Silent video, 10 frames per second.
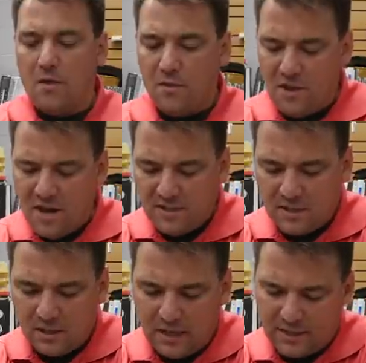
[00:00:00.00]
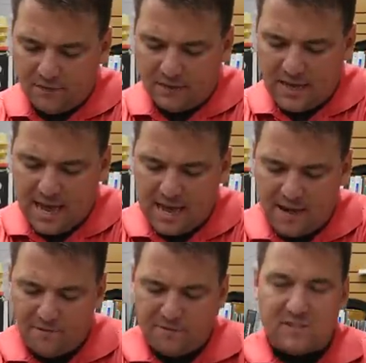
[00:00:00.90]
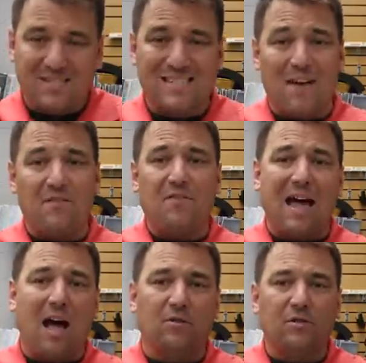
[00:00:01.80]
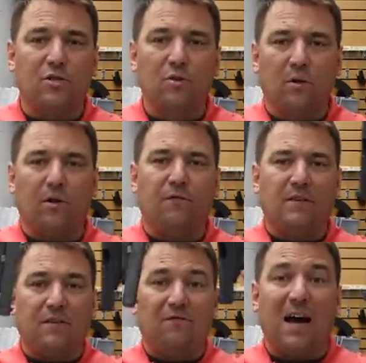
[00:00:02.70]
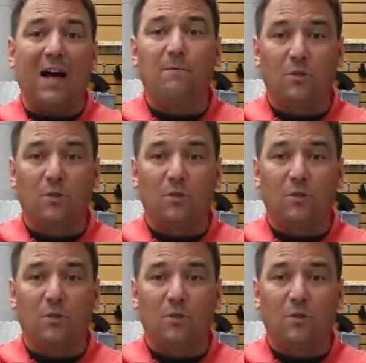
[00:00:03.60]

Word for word: These collectively have 7,255